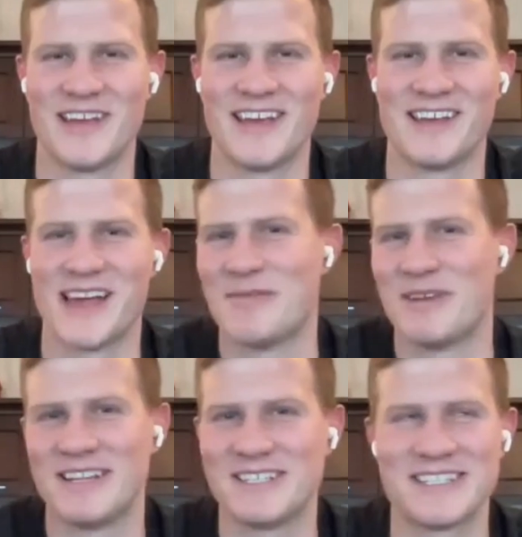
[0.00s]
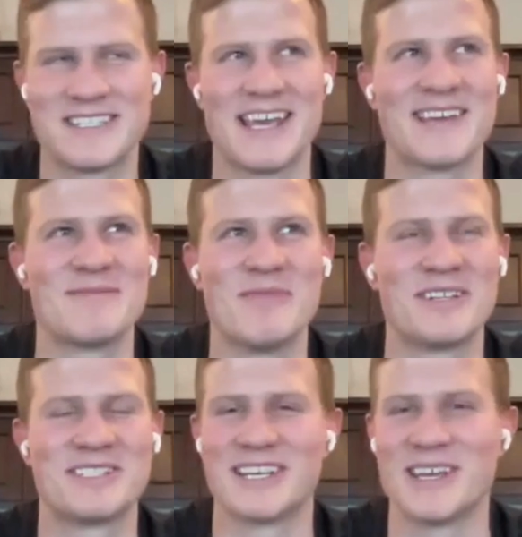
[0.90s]
oh yeah. I mean, it doesn't take
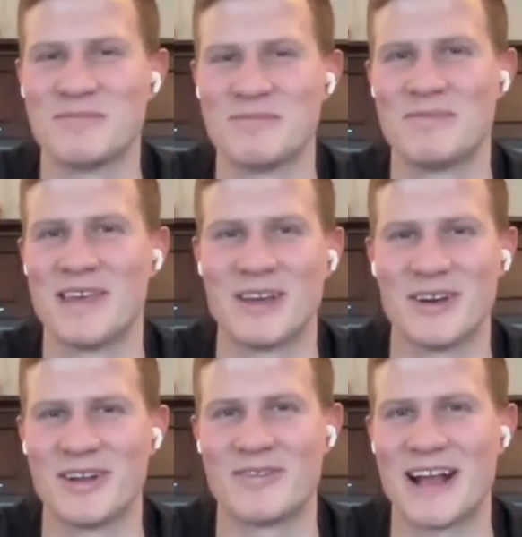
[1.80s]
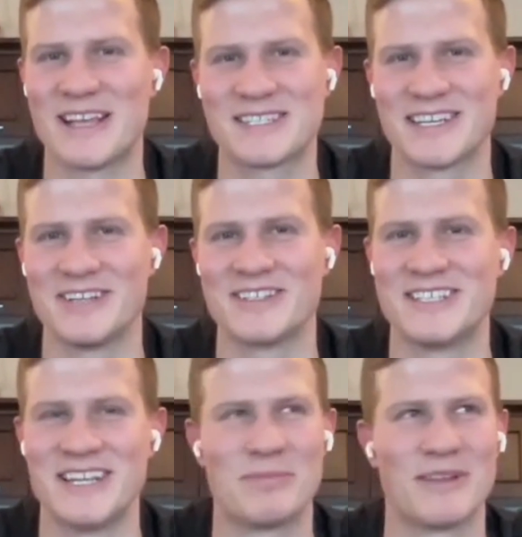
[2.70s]
much to get good in wrestling. You
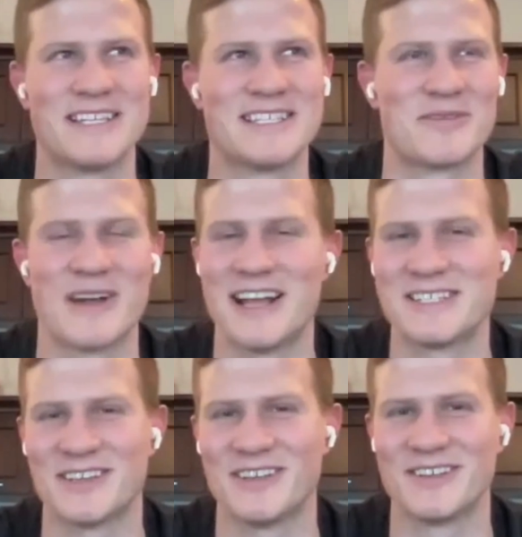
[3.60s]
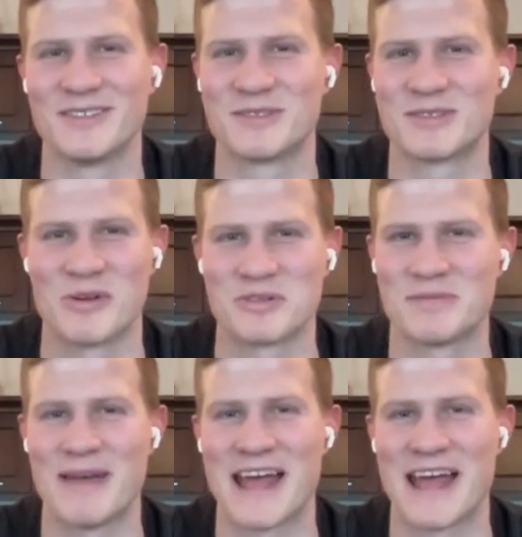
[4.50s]
just need a place to wrestle. Just throw some